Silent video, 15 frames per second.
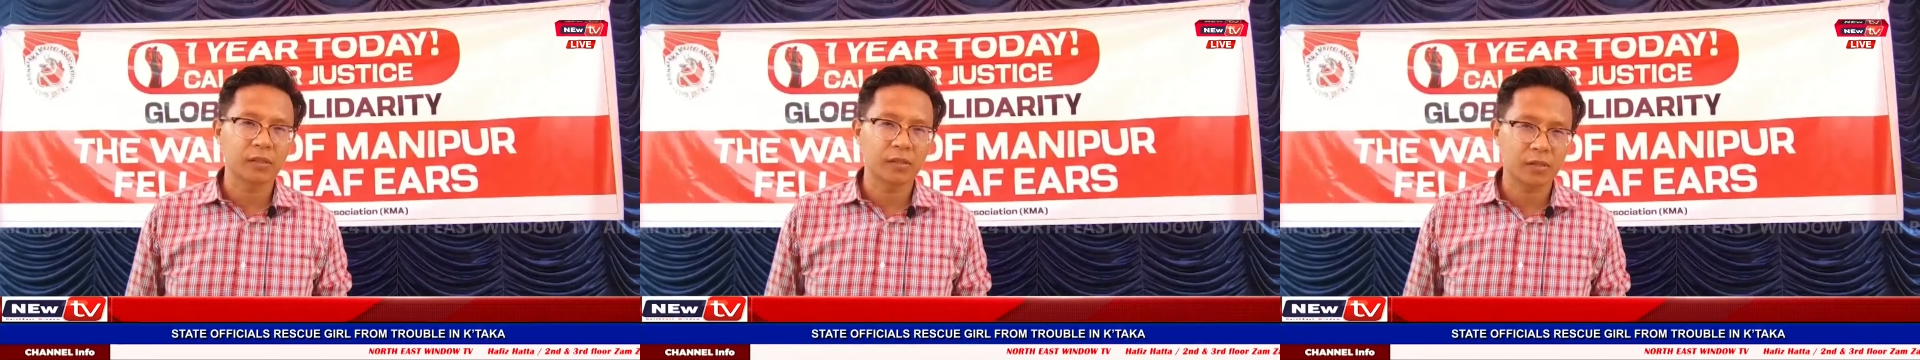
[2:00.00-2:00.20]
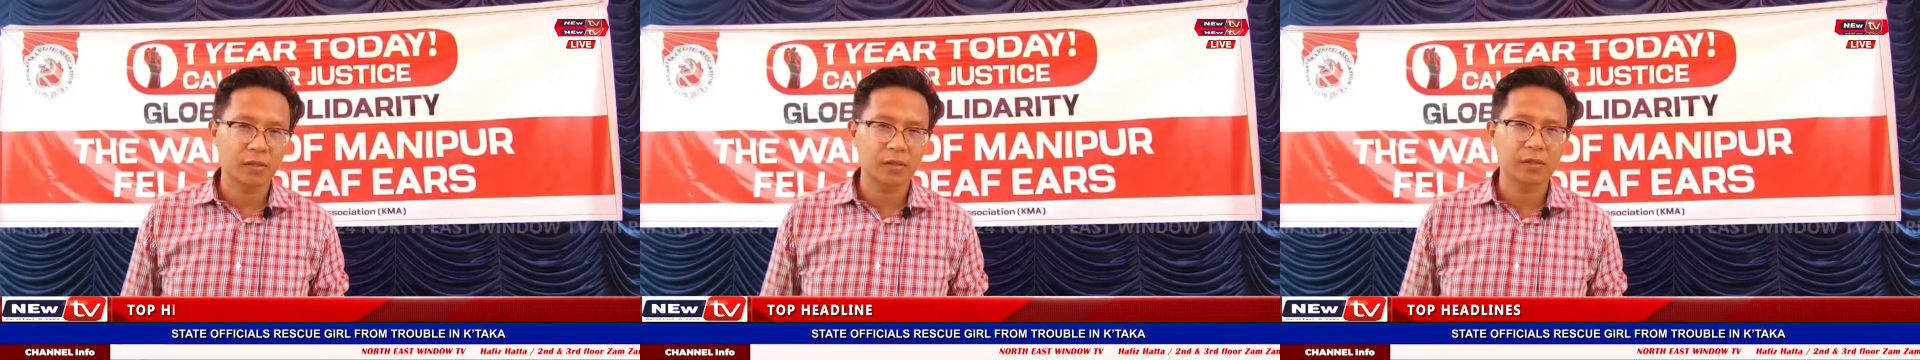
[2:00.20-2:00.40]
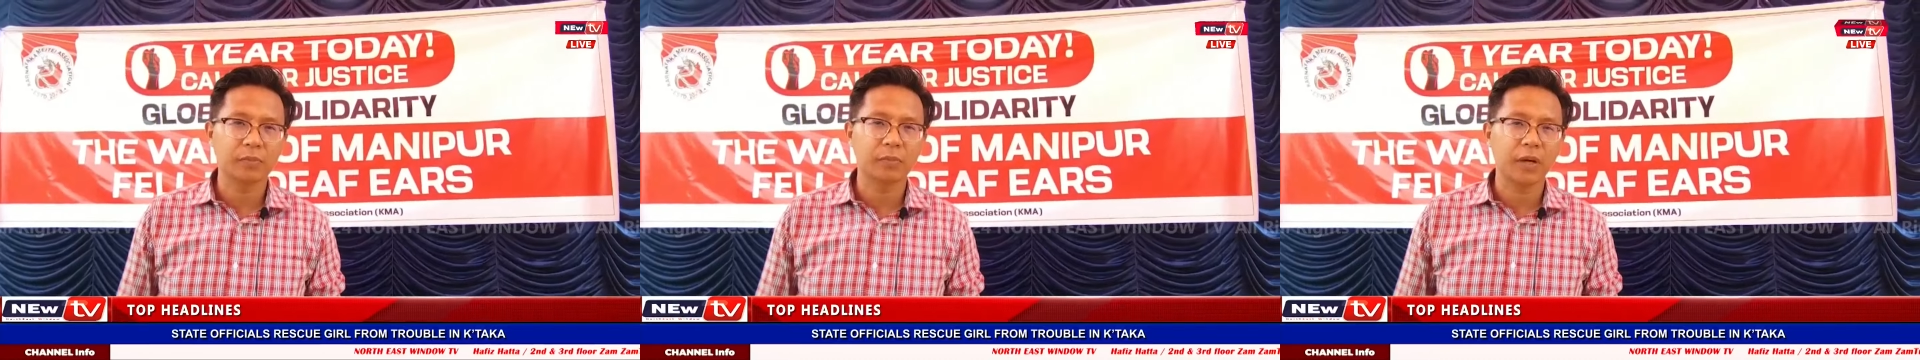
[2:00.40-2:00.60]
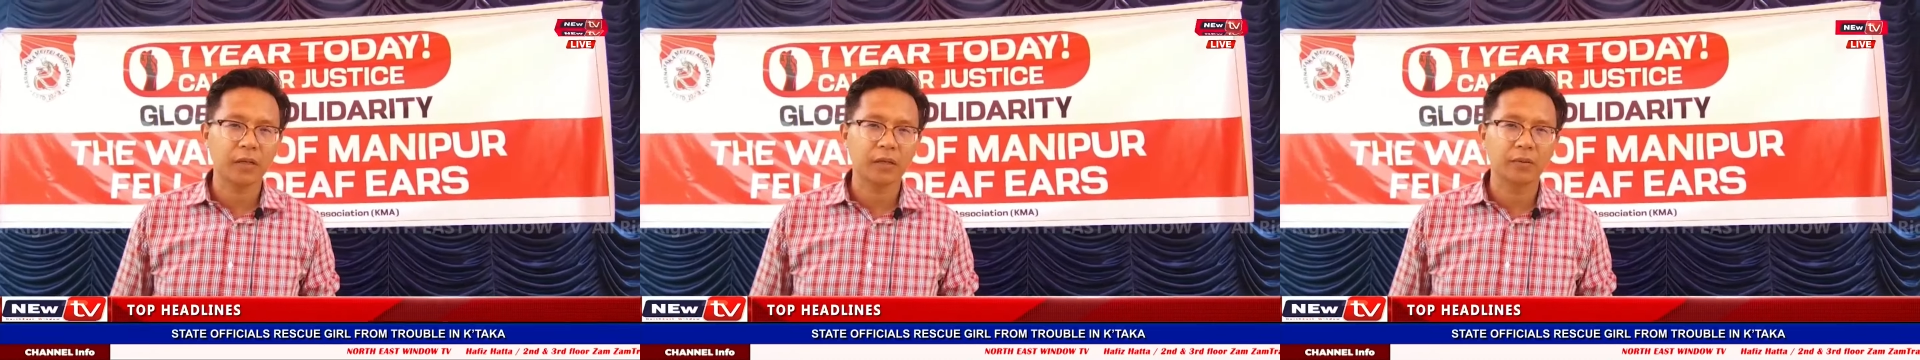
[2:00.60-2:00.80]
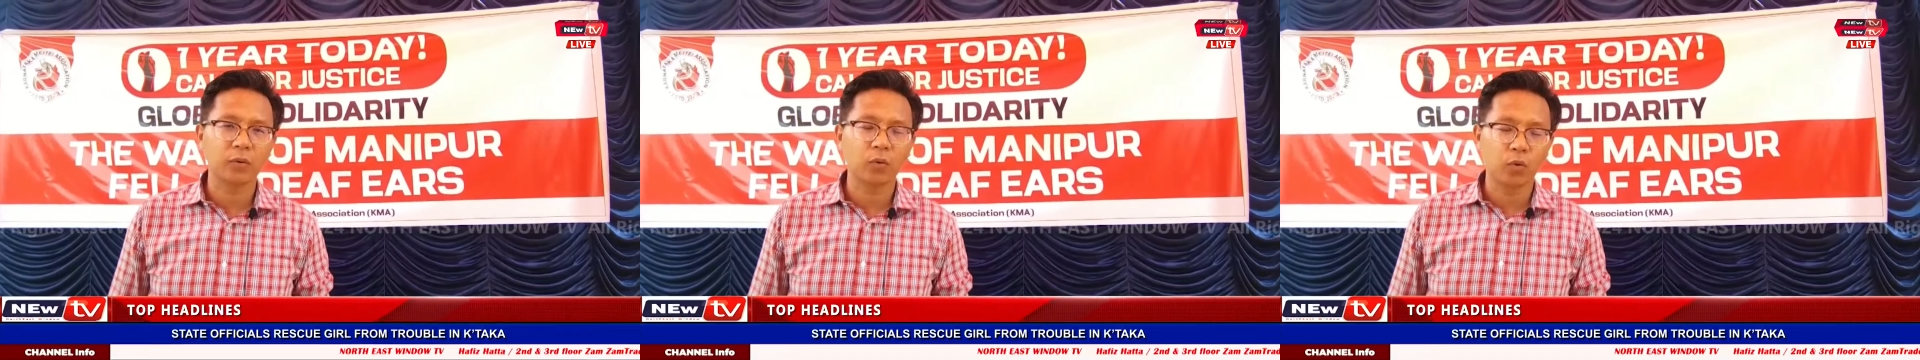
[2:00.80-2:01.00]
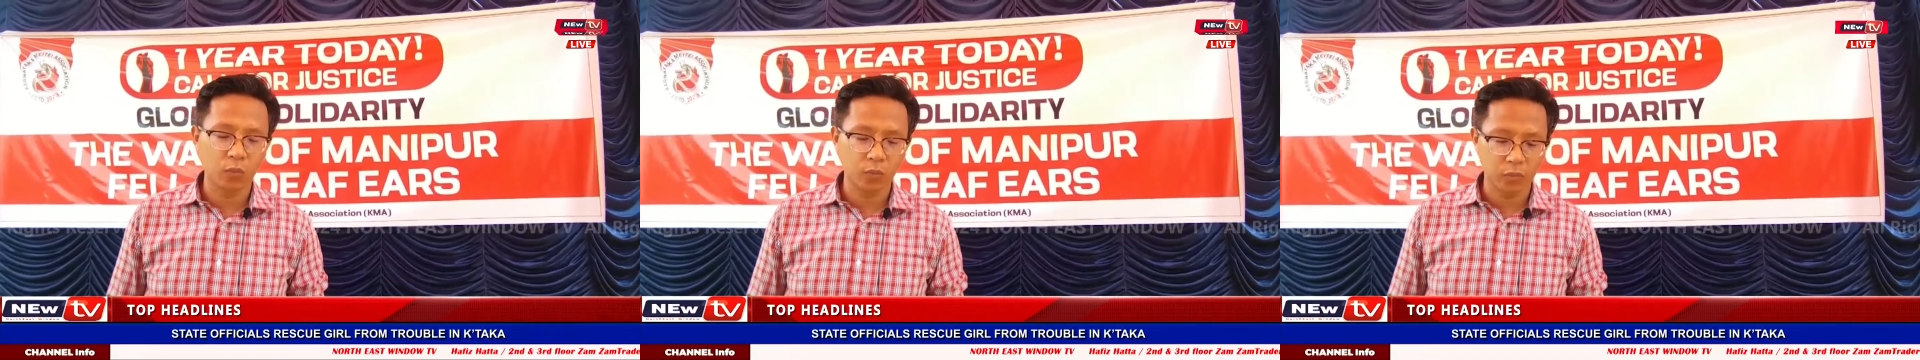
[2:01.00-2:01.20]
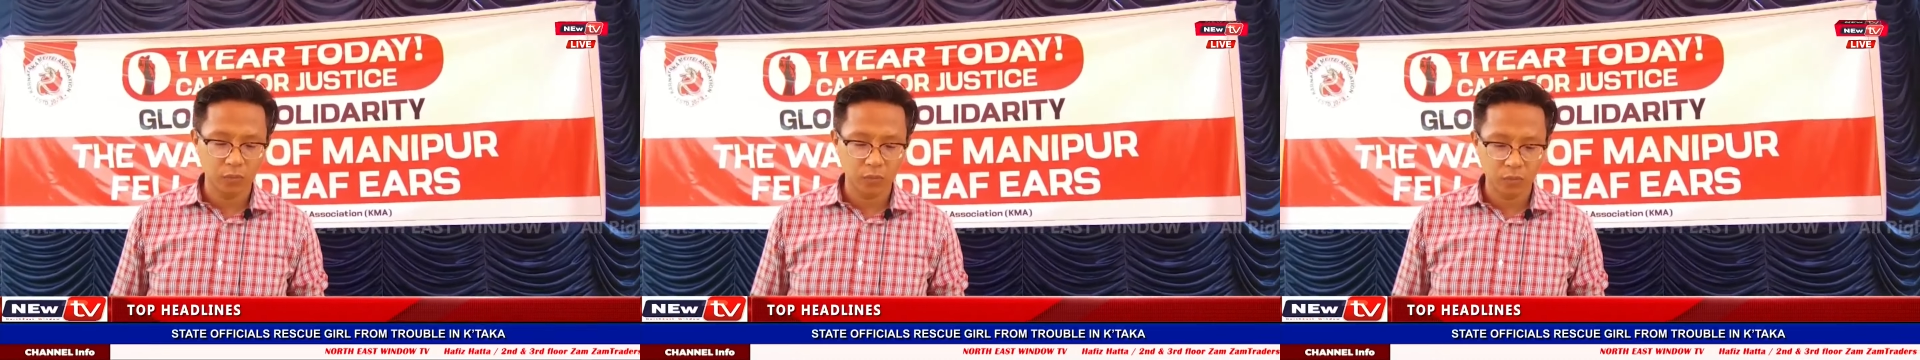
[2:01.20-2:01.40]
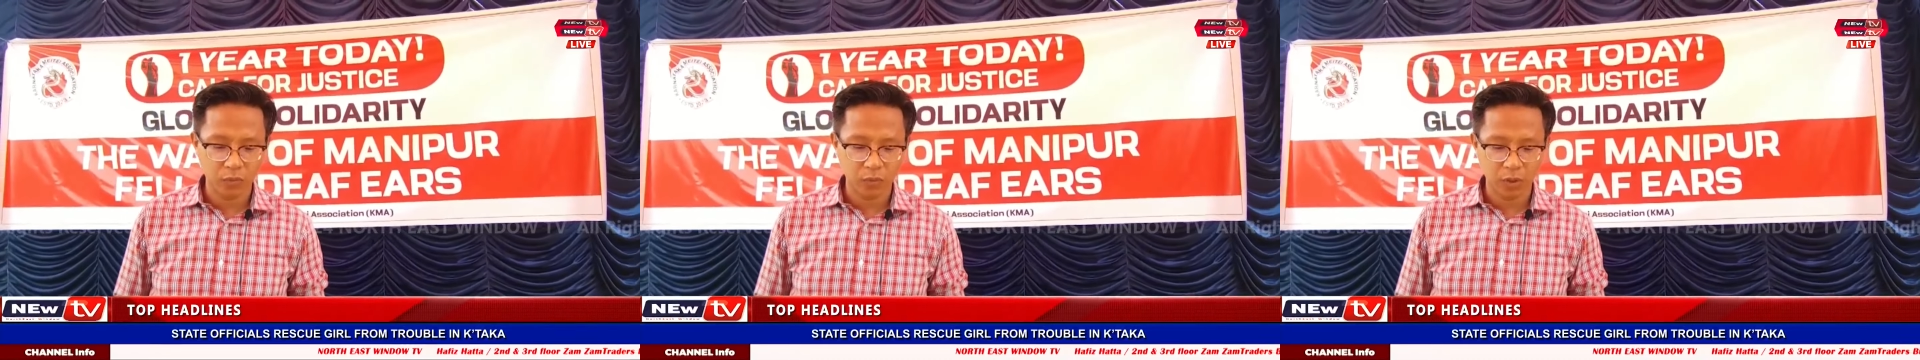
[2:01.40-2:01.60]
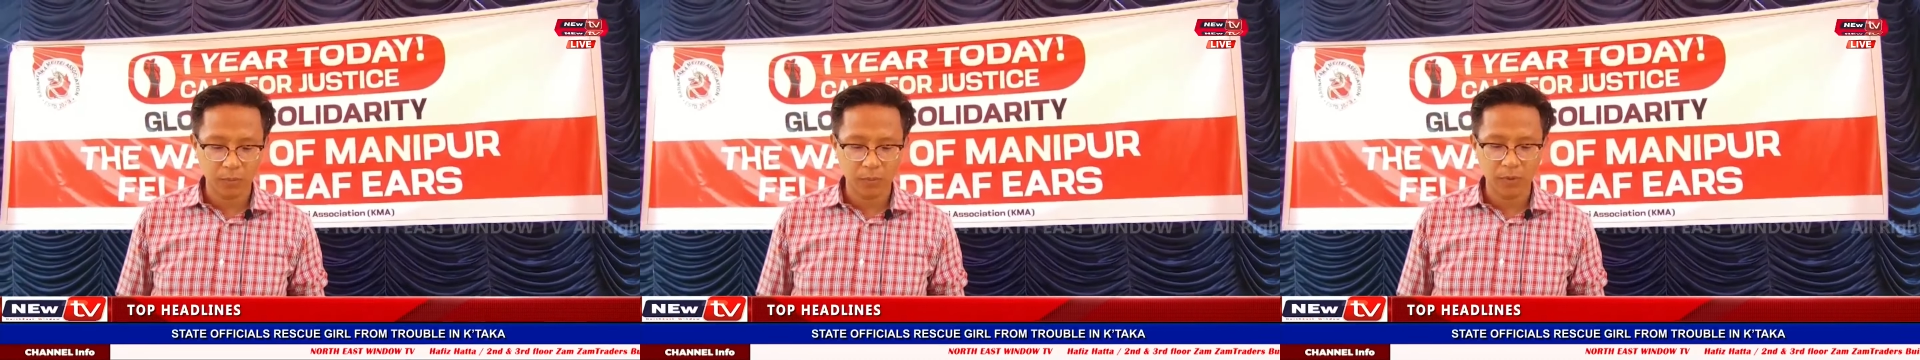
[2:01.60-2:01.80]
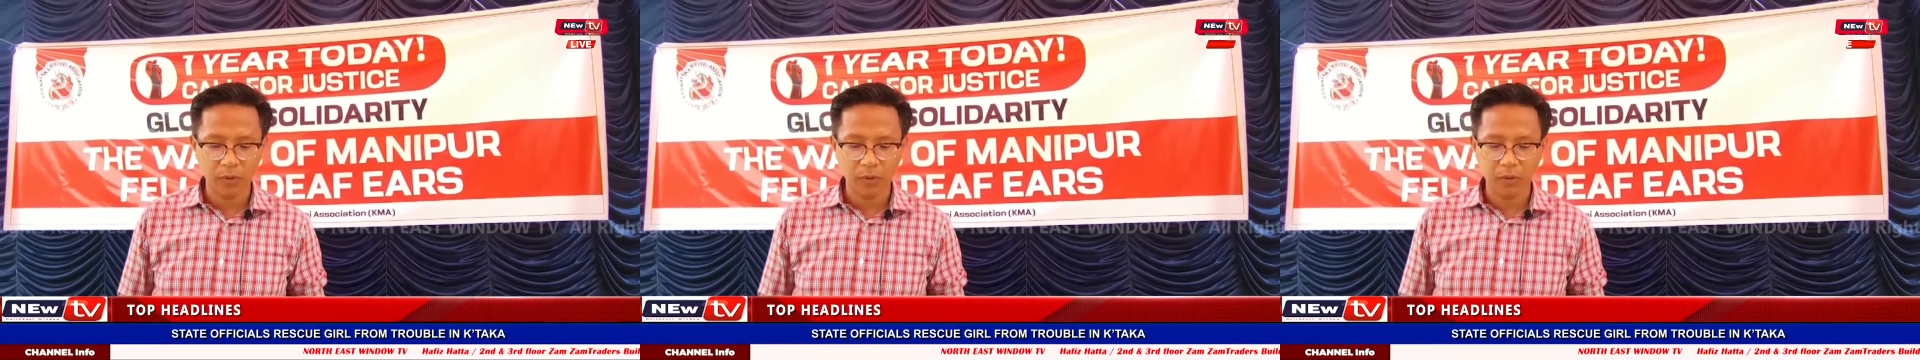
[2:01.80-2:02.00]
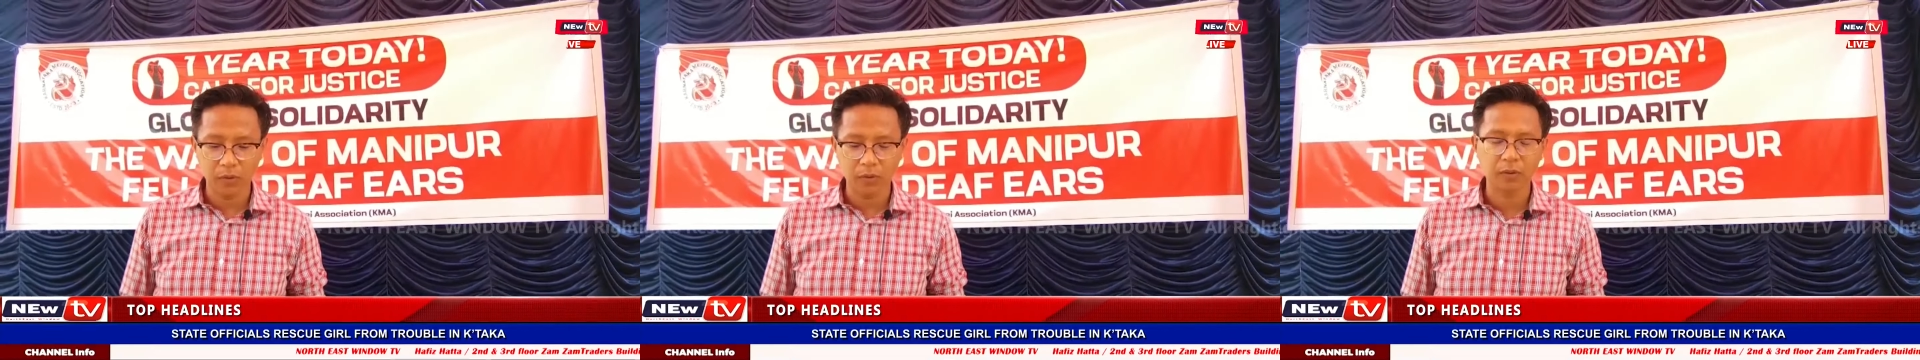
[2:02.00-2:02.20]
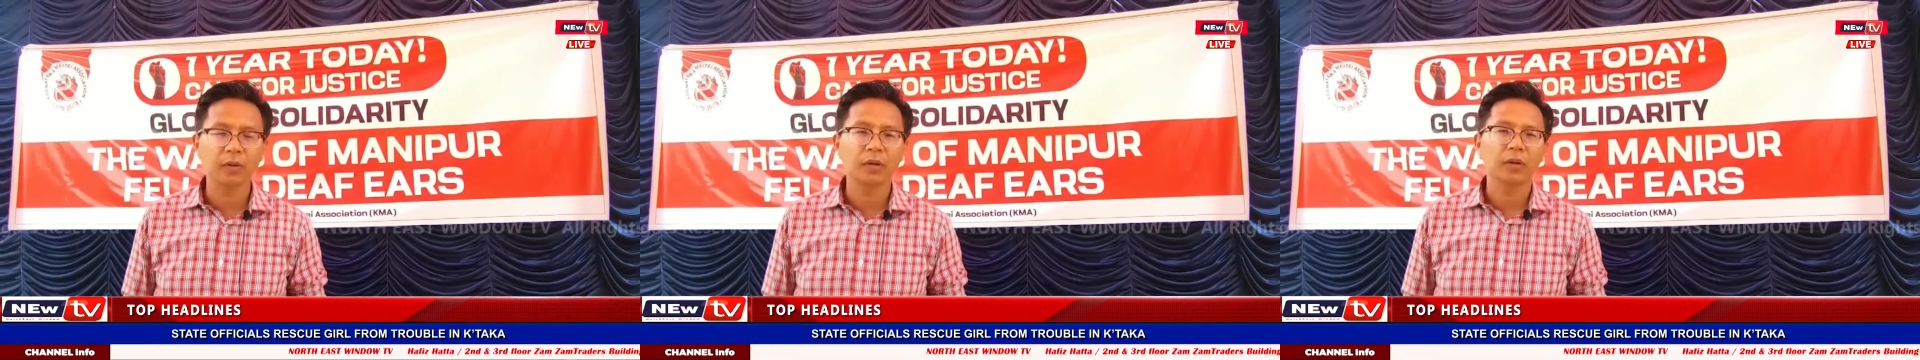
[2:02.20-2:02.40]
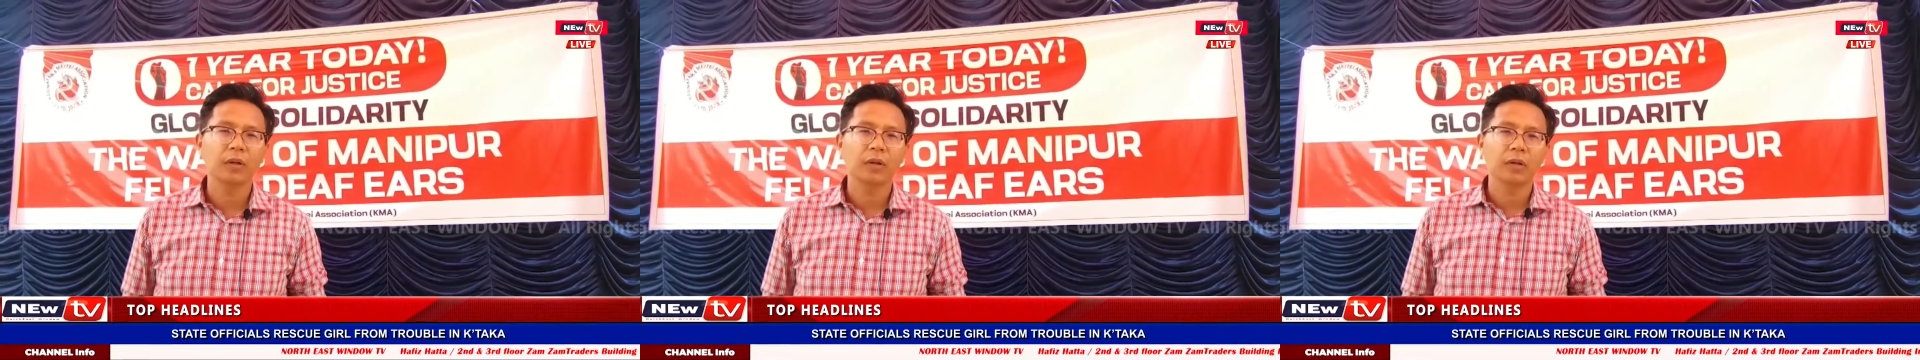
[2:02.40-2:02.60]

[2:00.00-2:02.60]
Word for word: and sisters back in home who have undergone